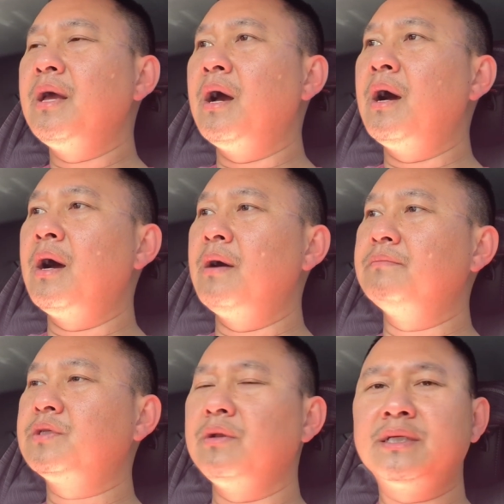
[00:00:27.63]

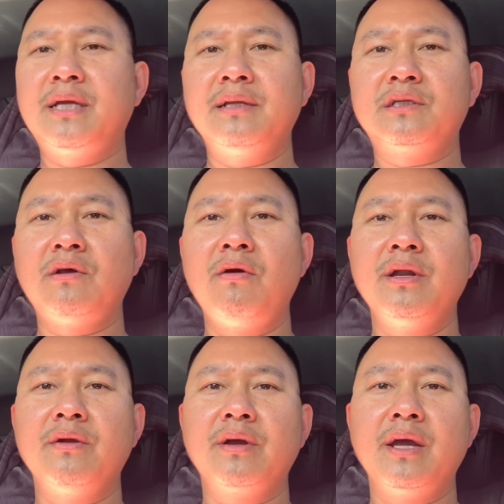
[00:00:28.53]
So let's get
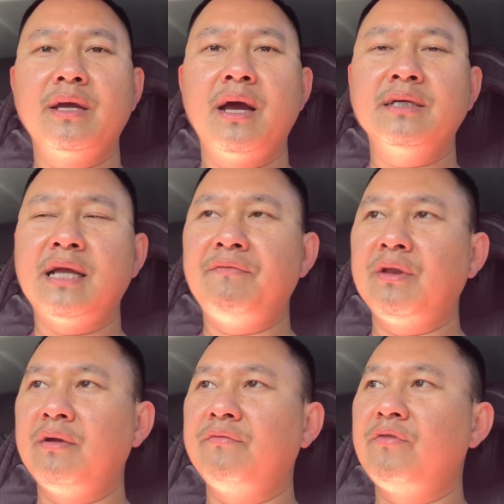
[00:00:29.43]
started, okay guys. I have a
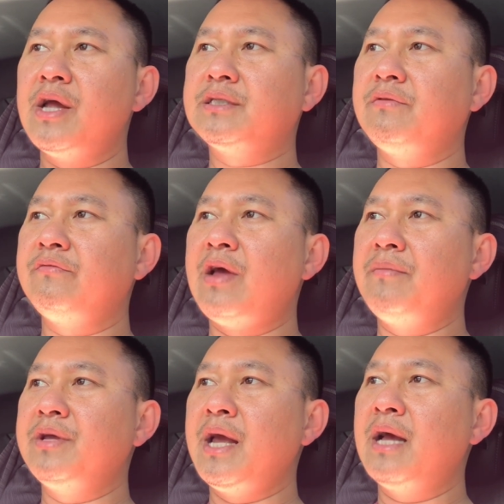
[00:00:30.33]
lot of friends and
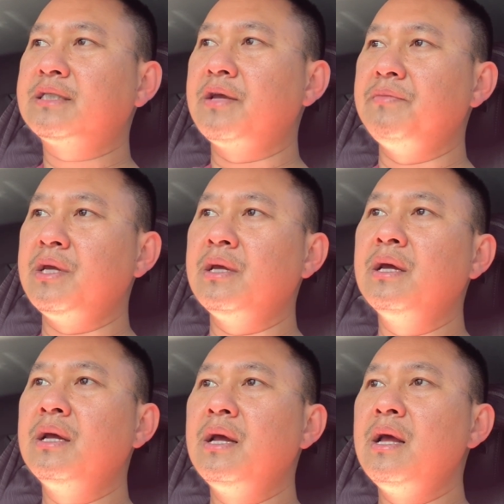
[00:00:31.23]
family asking me
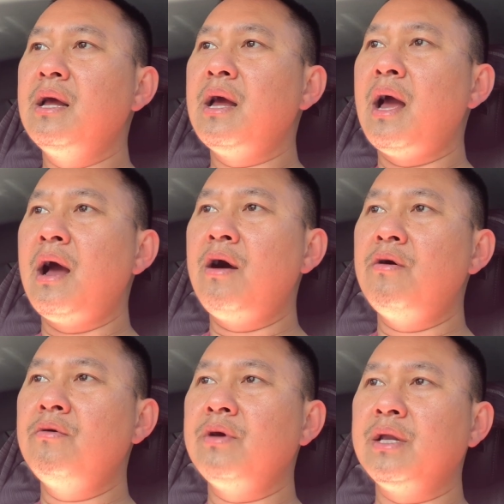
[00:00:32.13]

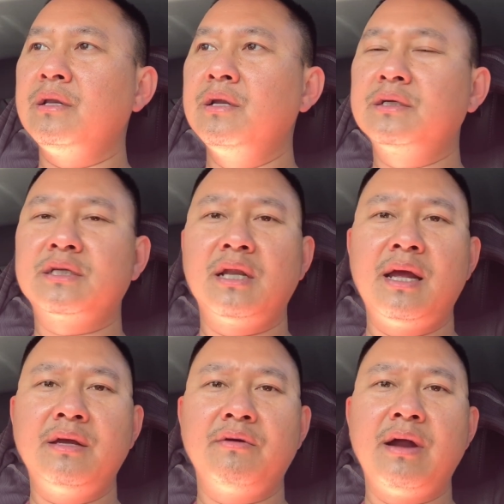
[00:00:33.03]
how it looks
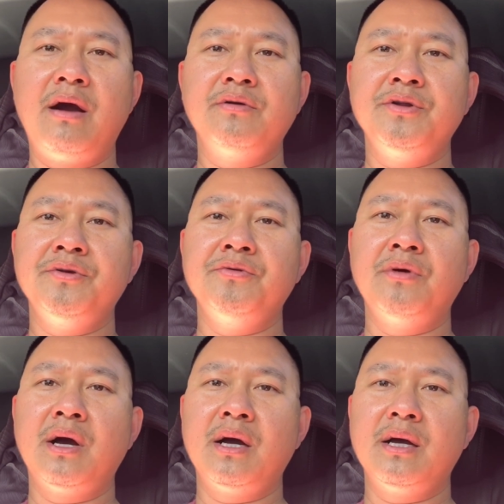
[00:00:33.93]
like, or how do
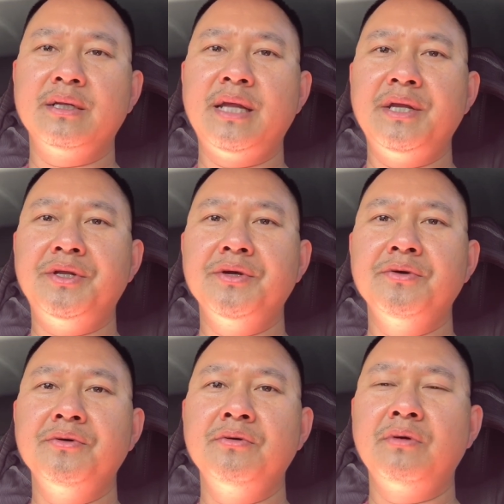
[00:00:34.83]
they
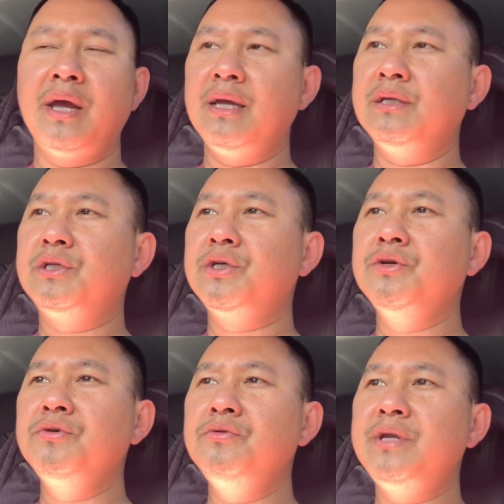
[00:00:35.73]
do a
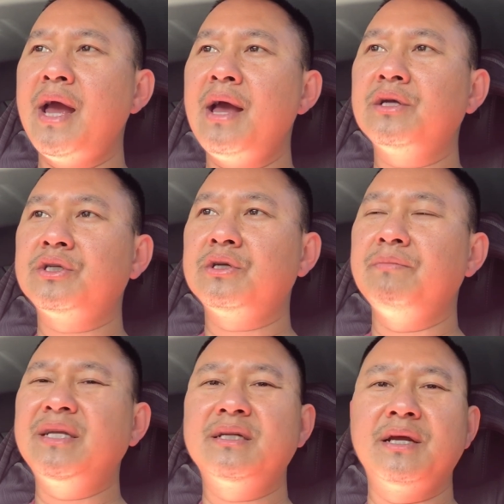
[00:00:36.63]

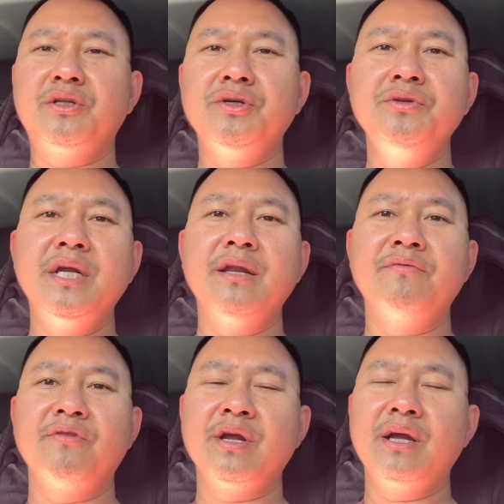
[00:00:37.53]
basically a two
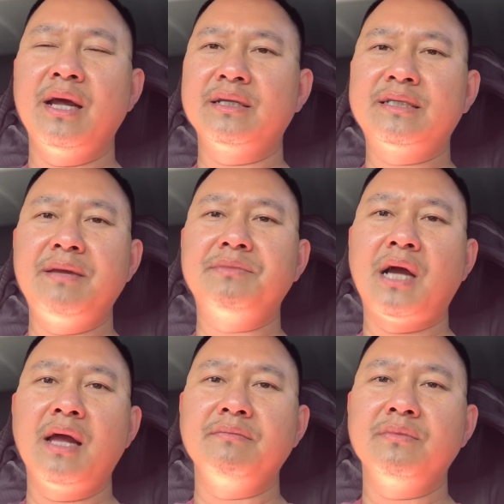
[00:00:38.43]
delivery at the same
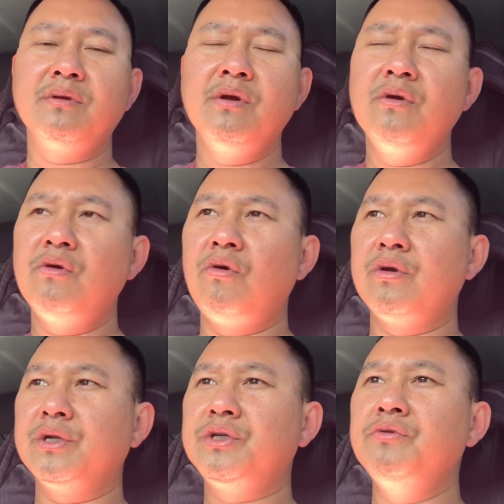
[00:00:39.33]
time,
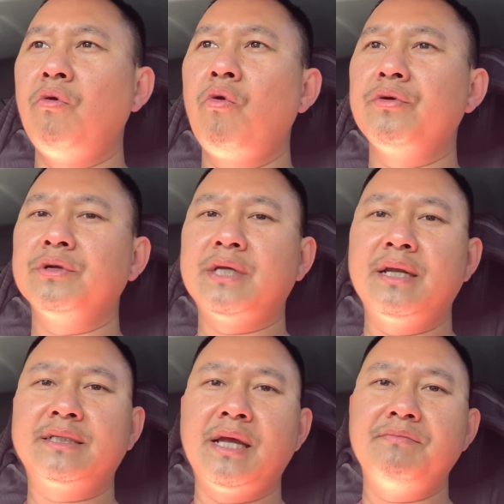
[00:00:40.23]
or the two orders
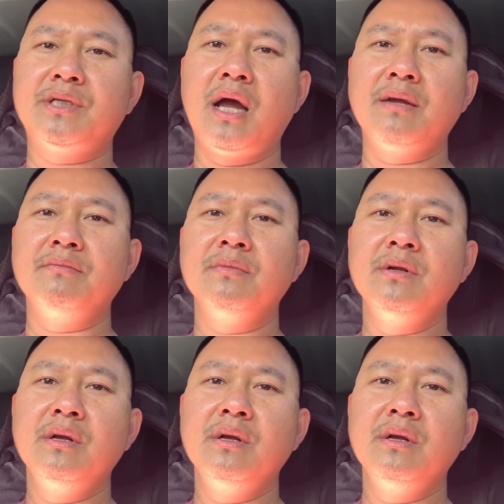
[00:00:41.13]
at the same time.